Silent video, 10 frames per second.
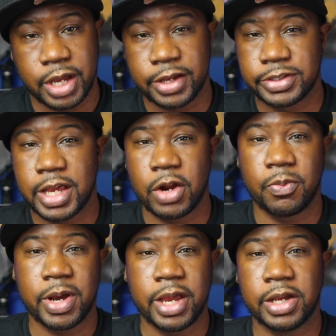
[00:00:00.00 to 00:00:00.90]
like I said, I
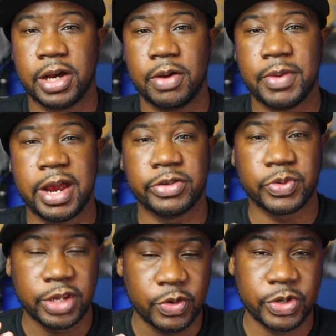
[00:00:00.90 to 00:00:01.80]
don't mind
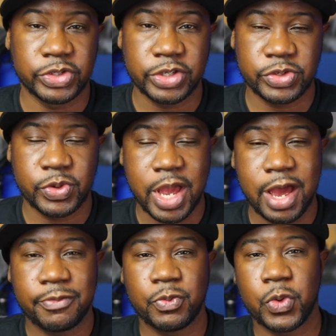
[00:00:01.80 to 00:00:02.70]
answering any questions that you
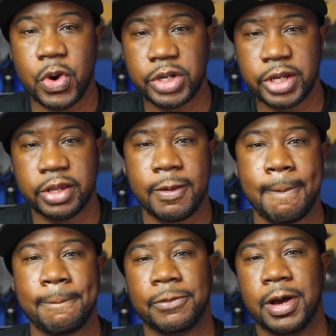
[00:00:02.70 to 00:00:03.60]
have regarding
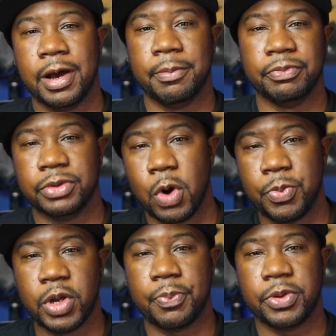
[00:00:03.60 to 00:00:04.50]

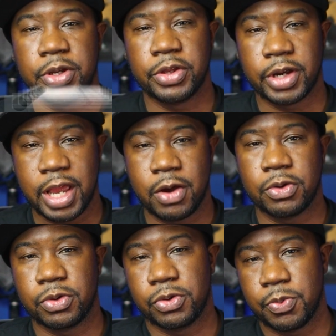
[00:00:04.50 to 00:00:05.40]
opening up another
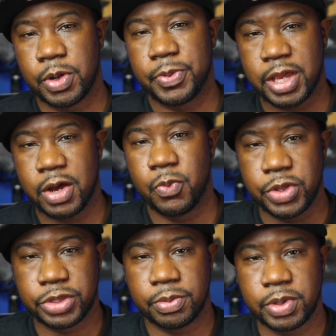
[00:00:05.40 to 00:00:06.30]
account or opening up an account
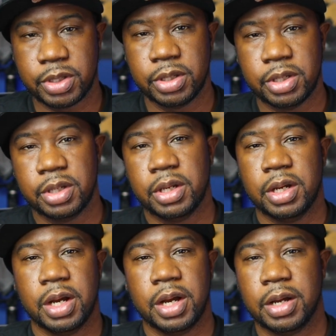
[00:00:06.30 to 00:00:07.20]
with them.
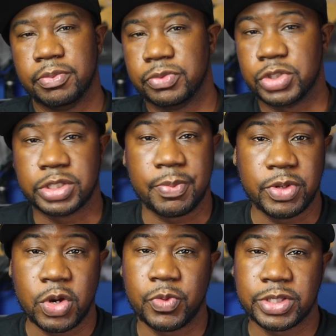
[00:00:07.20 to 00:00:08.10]
Just let
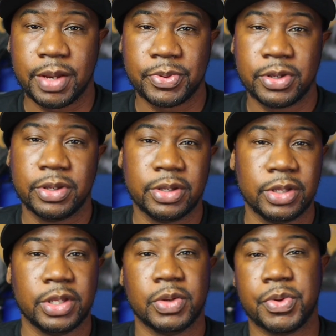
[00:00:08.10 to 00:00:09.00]
me know what's up.
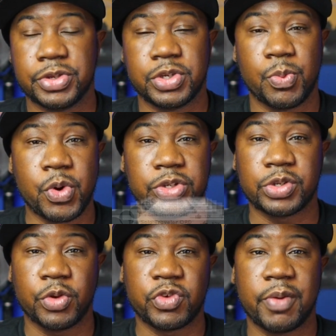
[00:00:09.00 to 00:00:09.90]
Well, this is your boy, the
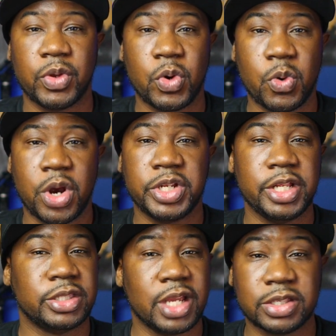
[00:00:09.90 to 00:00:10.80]
Solo Traveler
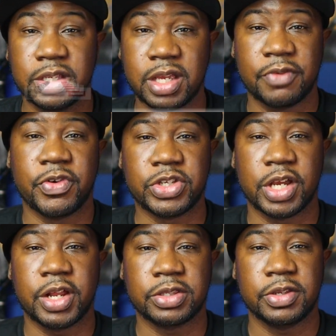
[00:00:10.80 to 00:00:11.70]
ORD. Thanks again for
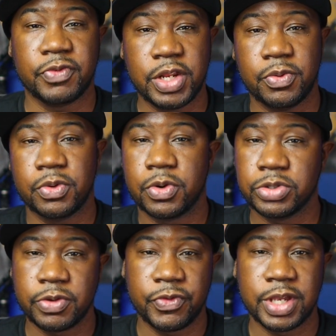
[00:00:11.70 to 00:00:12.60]
checking out this video. Of
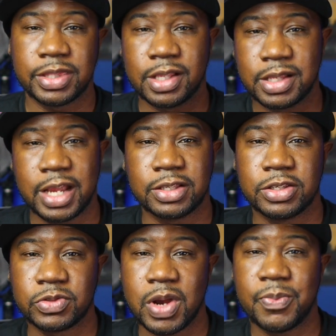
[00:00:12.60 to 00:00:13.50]
course, don't forget to like,
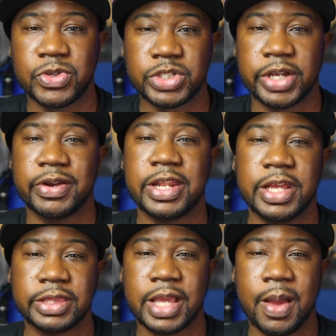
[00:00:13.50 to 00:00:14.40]
subscribe, and share, and
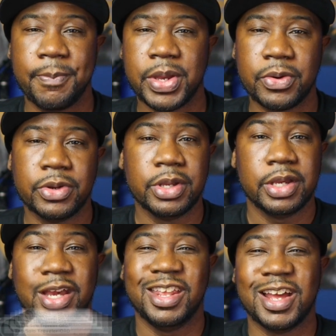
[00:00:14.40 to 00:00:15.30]
hit that bell.
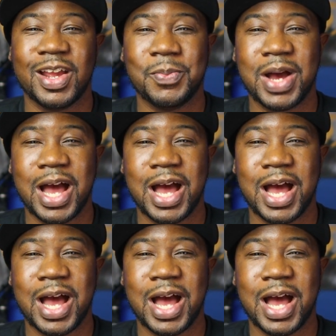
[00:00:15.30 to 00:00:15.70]
And I am